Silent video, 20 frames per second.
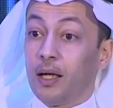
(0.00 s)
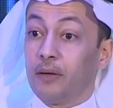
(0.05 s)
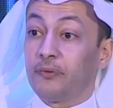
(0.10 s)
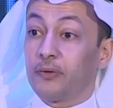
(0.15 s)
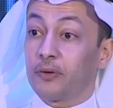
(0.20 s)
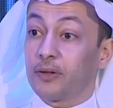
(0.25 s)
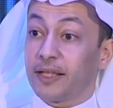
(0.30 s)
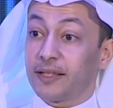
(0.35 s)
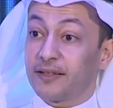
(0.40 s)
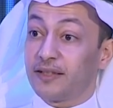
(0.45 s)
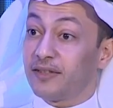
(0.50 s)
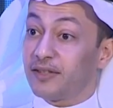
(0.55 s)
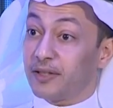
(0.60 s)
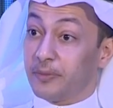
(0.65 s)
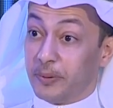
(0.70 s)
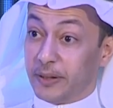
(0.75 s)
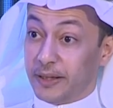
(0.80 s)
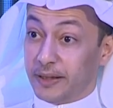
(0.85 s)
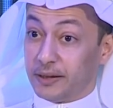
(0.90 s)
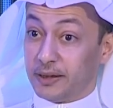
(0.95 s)
for the
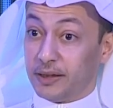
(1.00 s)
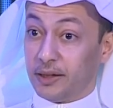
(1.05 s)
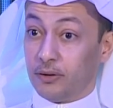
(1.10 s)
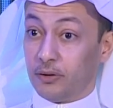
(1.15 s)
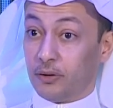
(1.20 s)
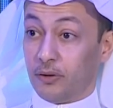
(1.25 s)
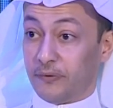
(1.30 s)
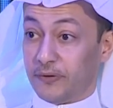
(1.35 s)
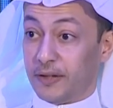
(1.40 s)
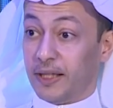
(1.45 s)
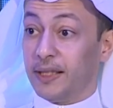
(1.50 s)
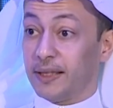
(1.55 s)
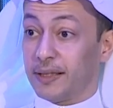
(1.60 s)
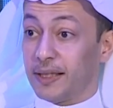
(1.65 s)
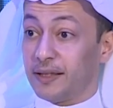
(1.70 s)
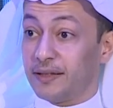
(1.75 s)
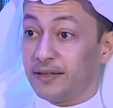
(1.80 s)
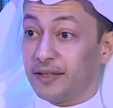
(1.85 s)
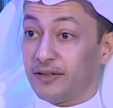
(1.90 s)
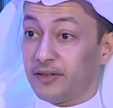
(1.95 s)
accessibility of the
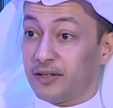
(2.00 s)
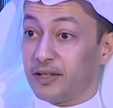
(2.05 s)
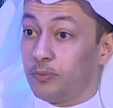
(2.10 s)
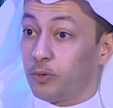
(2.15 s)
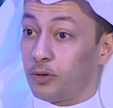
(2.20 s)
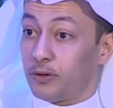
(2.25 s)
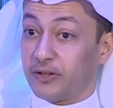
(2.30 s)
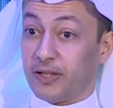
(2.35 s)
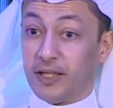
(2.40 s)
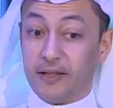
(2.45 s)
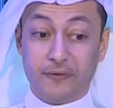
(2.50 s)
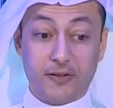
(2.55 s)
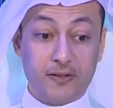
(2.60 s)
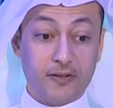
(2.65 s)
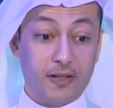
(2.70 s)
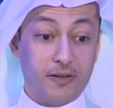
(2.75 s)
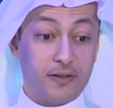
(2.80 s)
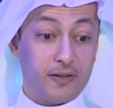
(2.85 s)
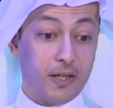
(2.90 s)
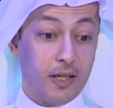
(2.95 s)
healthcare system or
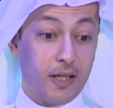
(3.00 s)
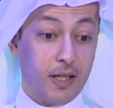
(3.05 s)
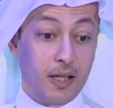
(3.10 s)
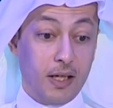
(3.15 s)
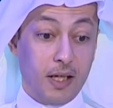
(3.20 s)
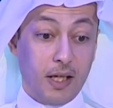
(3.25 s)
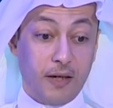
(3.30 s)
services,